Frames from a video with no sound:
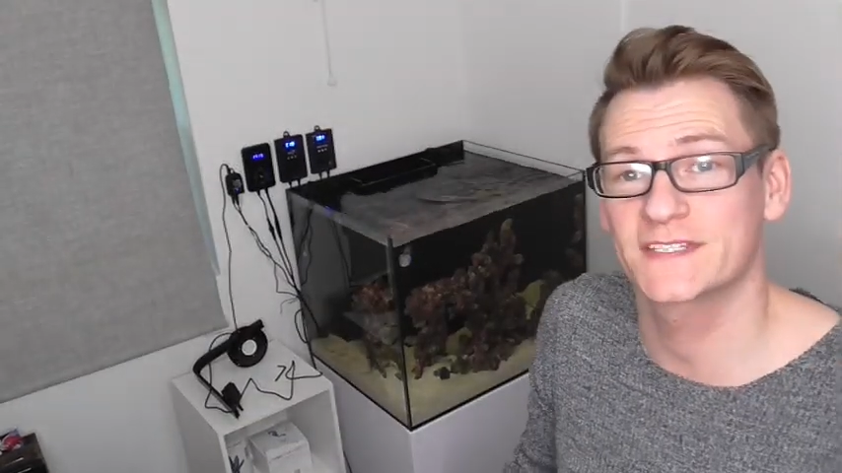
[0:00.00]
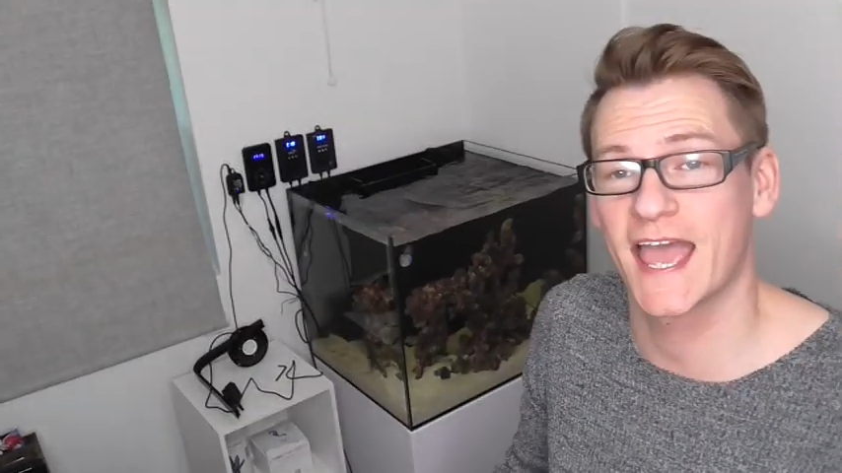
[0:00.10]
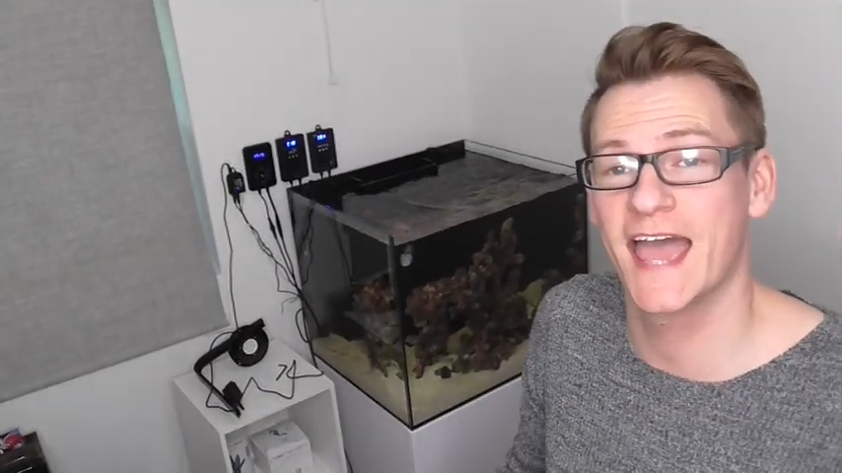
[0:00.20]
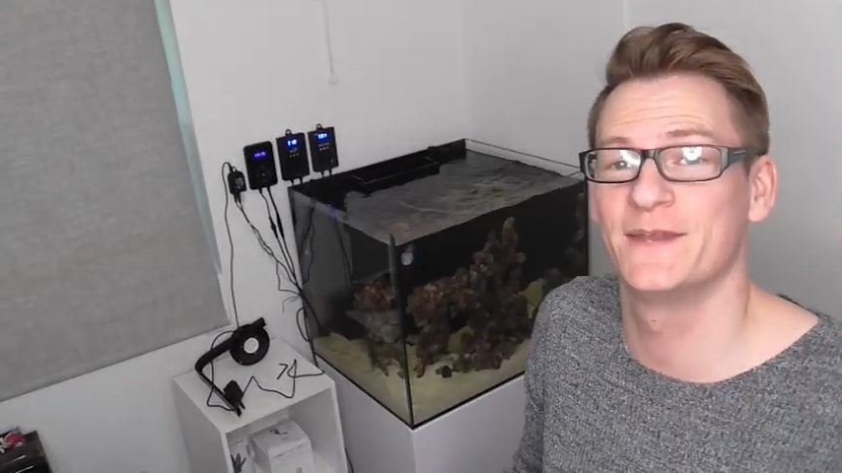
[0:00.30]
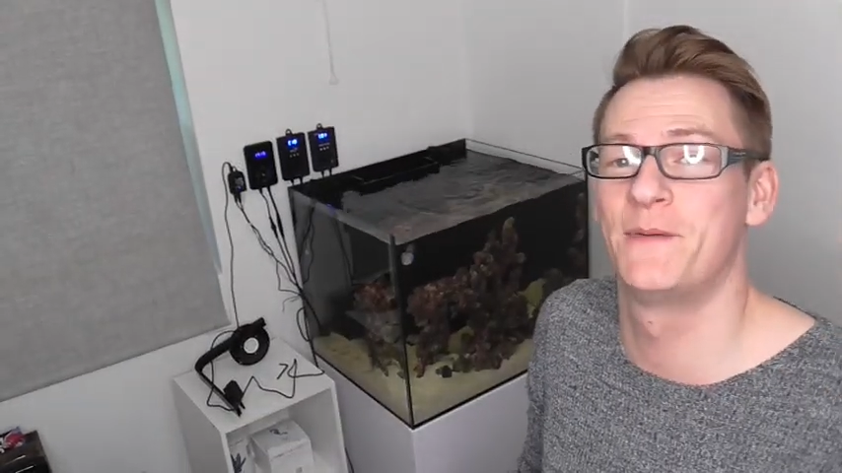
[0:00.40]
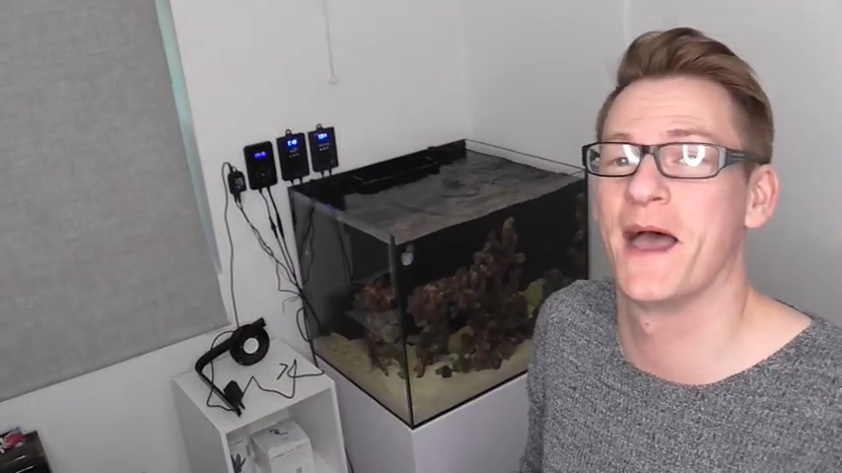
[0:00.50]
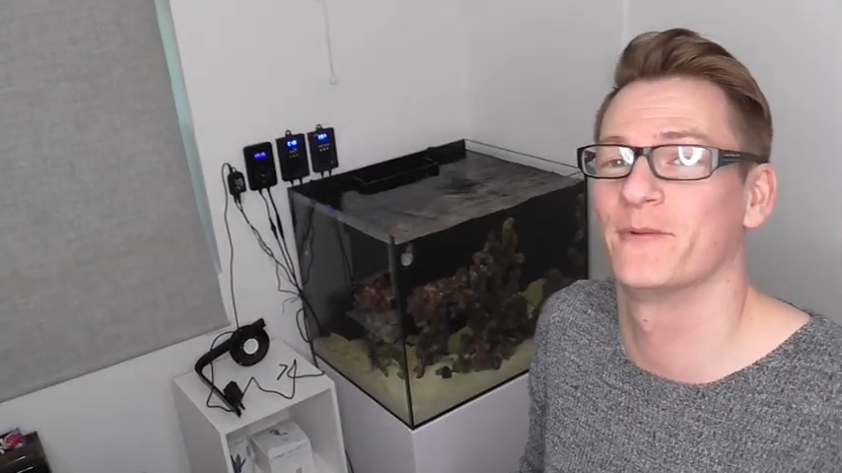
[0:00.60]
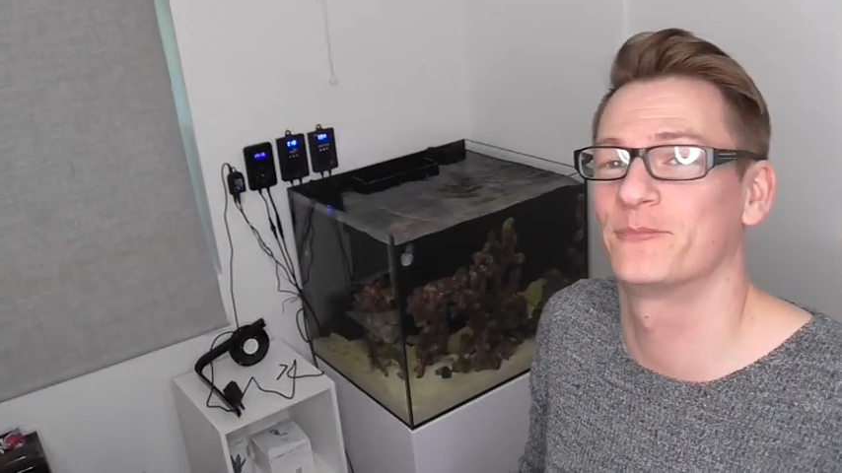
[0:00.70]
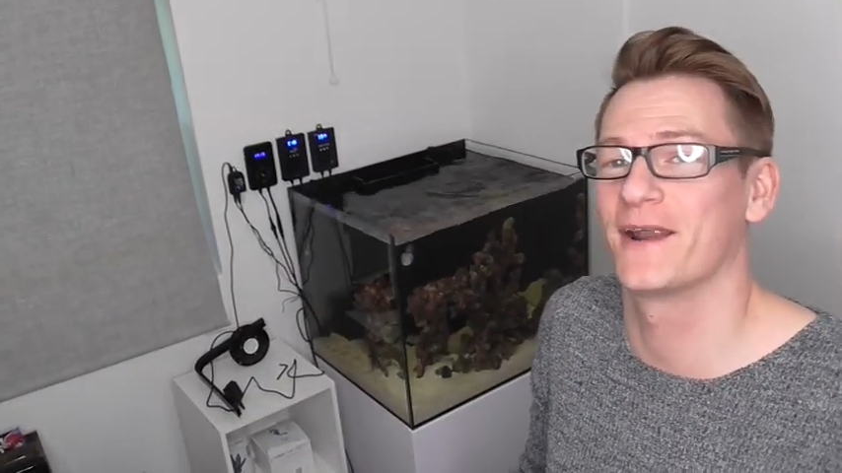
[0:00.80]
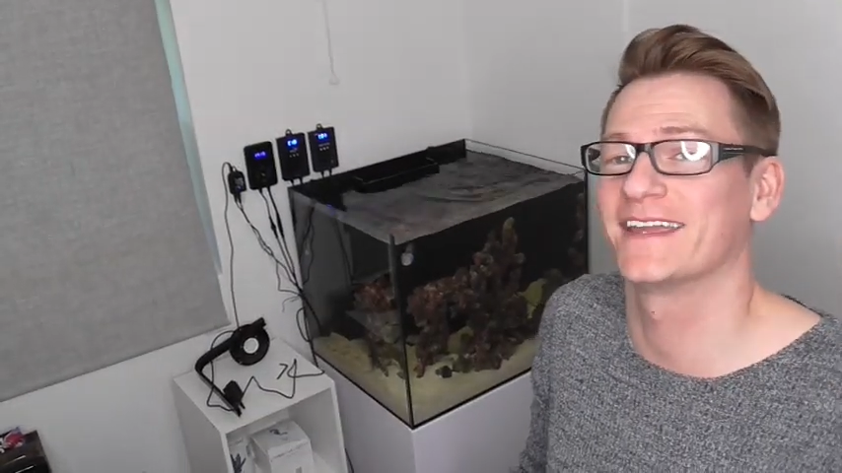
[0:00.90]
scared
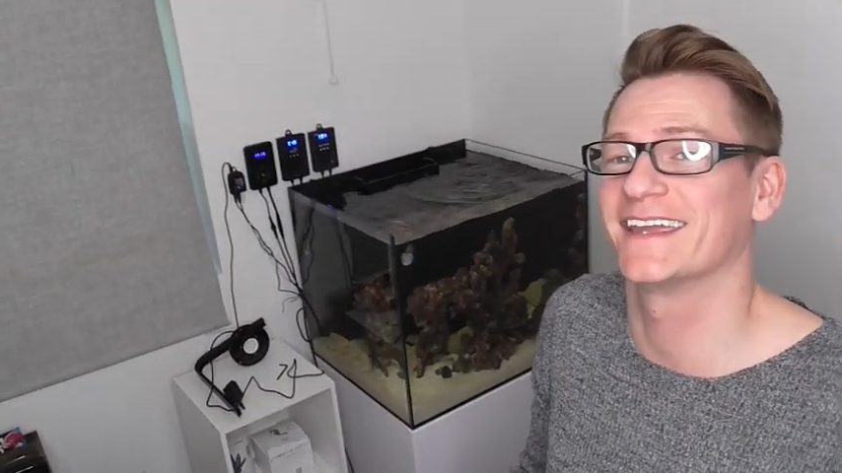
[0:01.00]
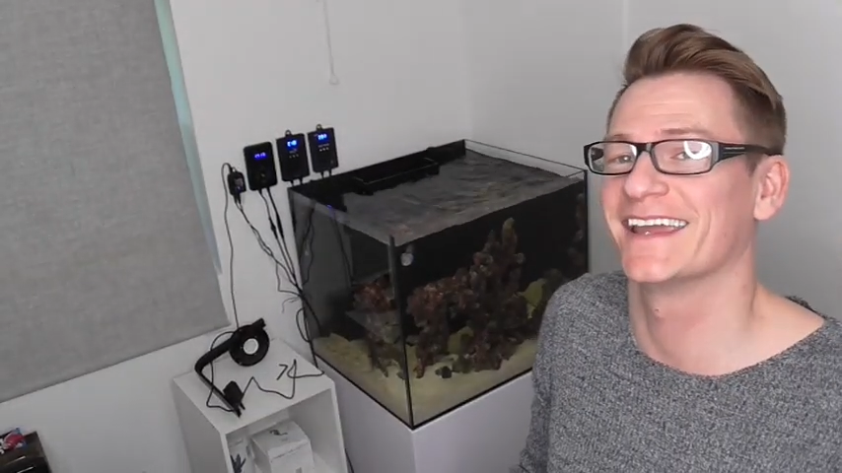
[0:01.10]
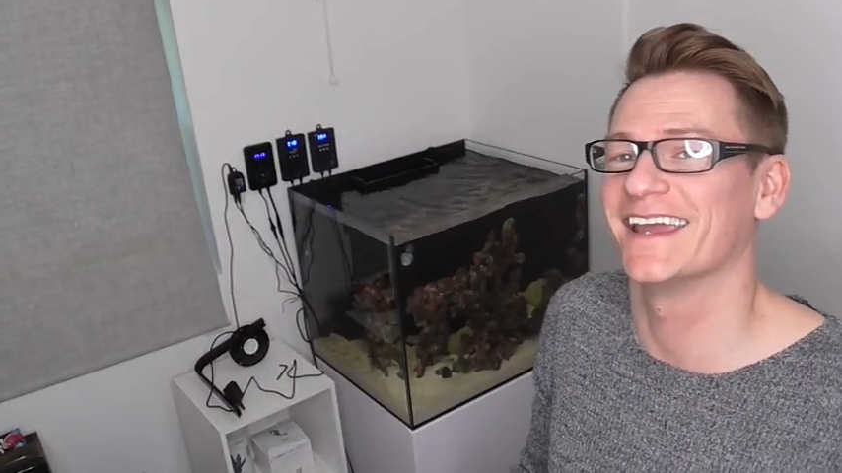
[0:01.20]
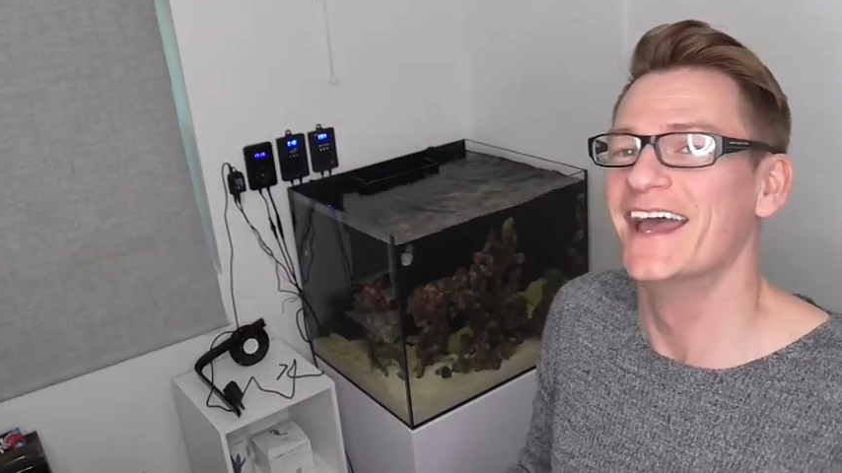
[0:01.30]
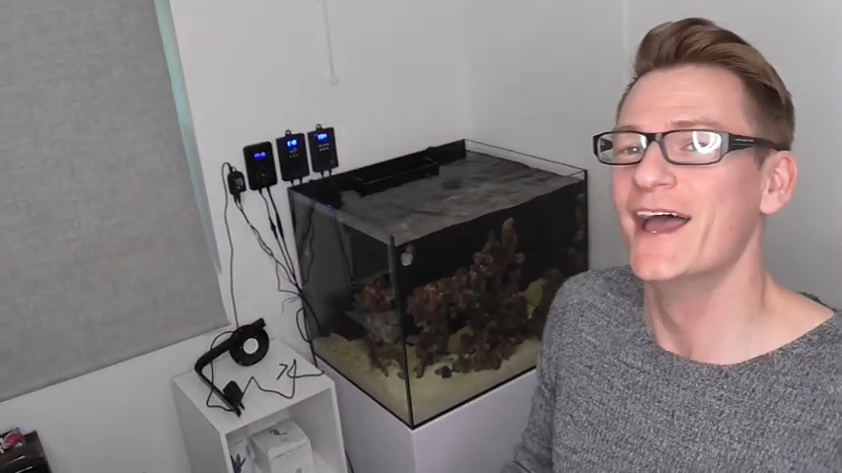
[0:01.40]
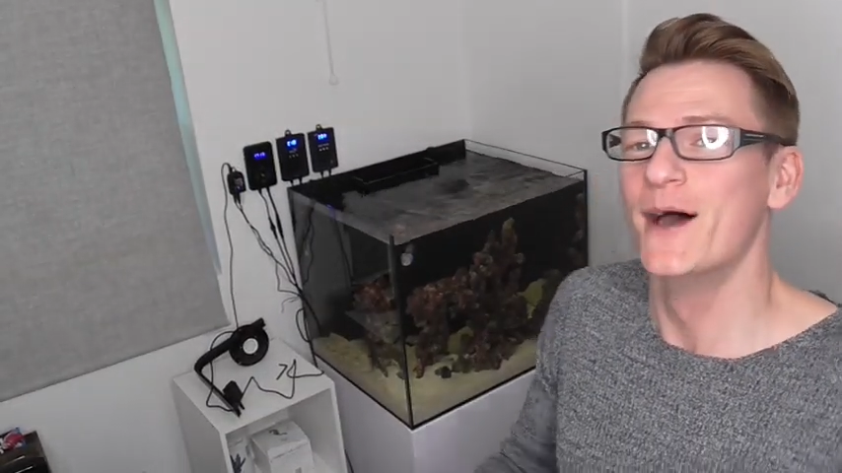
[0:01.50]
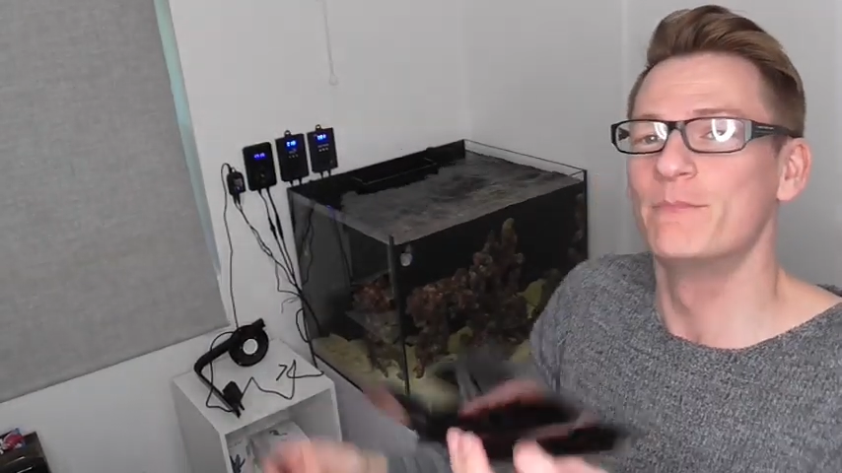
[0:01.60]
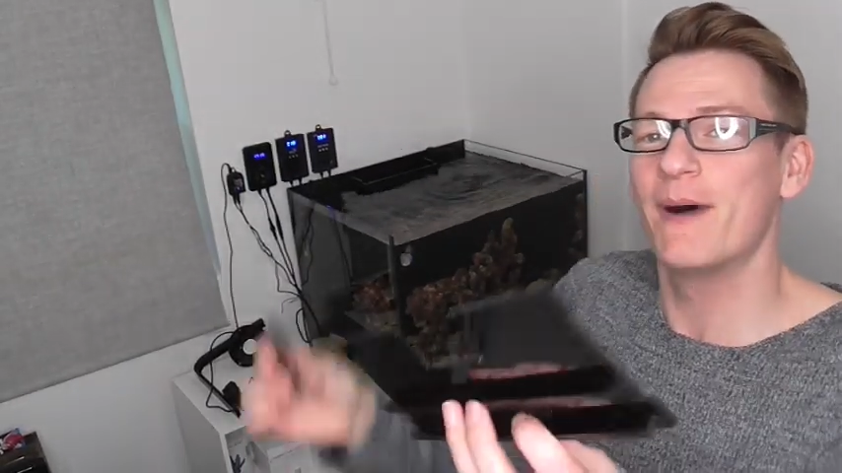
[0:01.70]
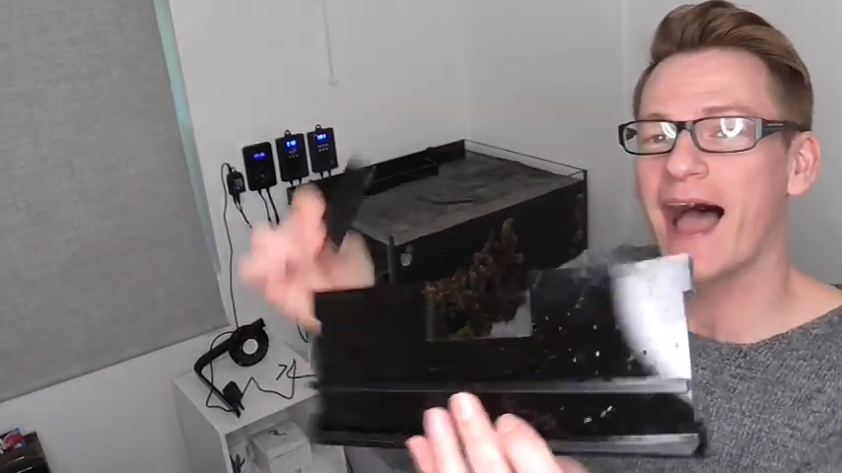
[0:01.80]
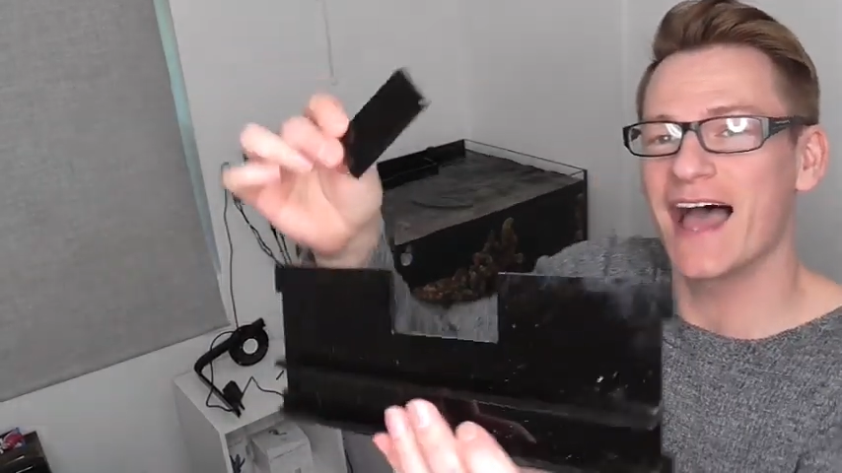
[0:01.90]
about breaking it
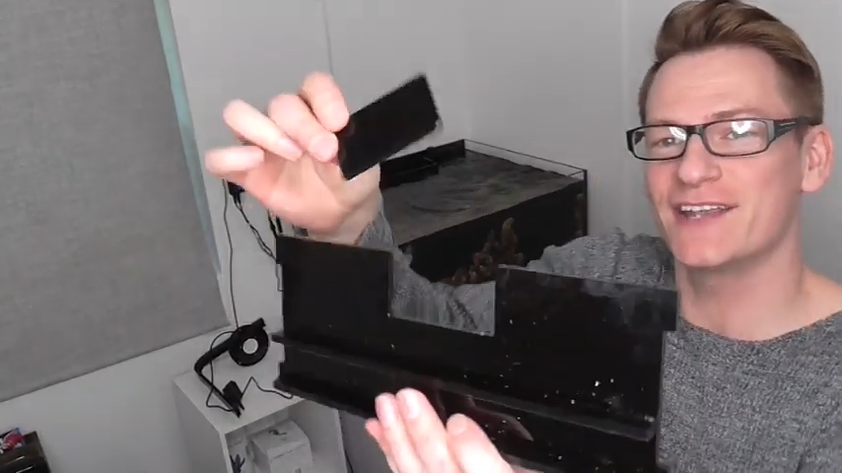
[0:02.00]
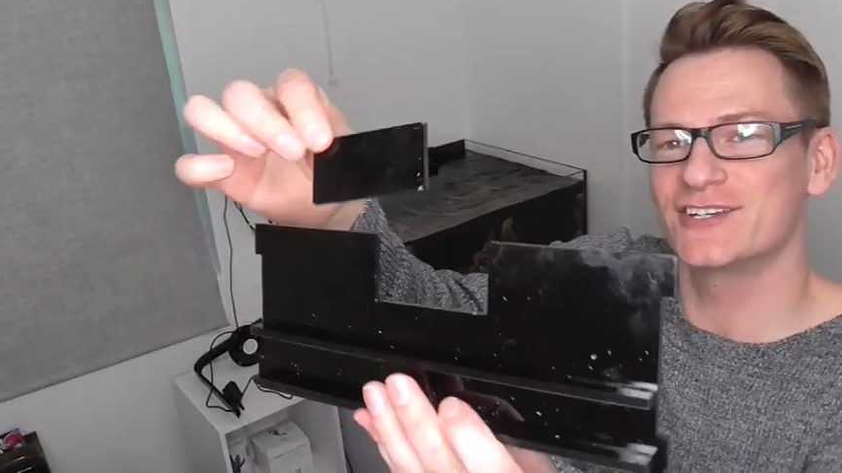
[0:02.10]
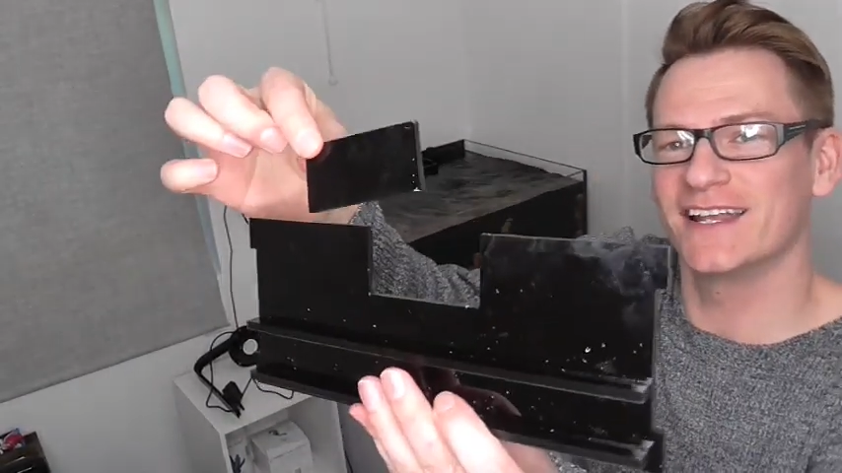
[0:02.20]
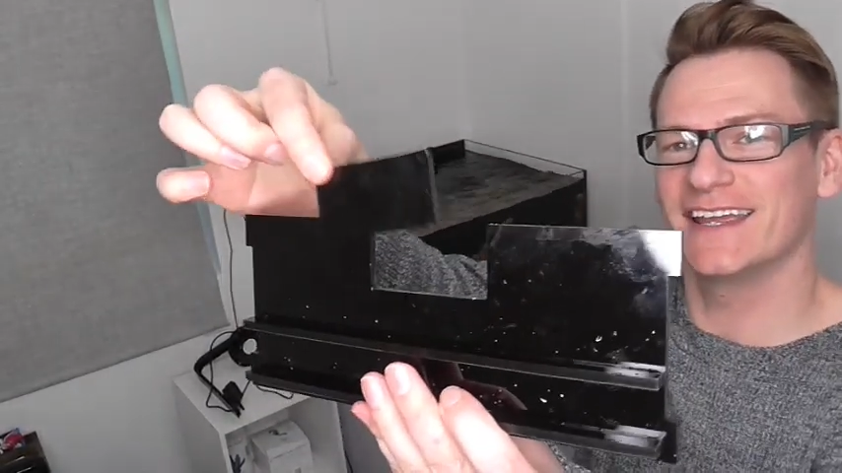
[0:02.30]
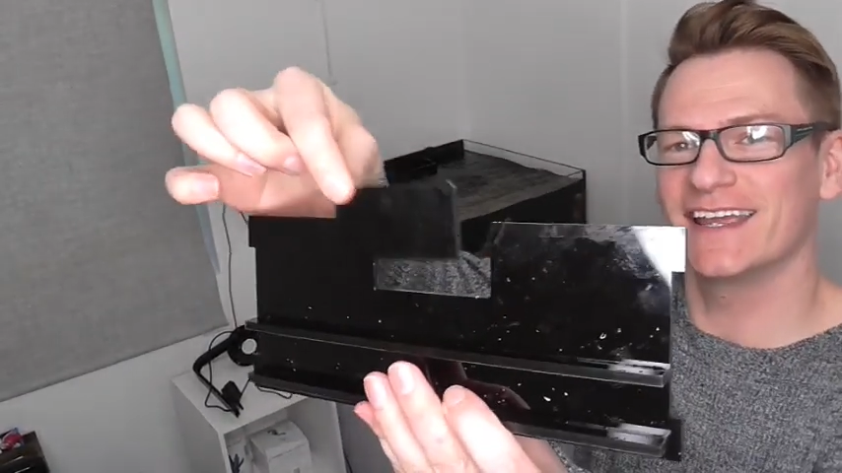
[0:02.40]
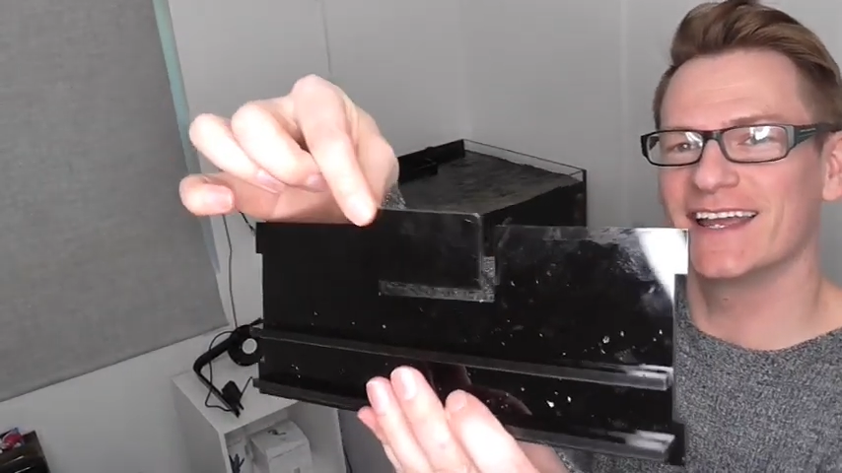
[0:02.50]
but actually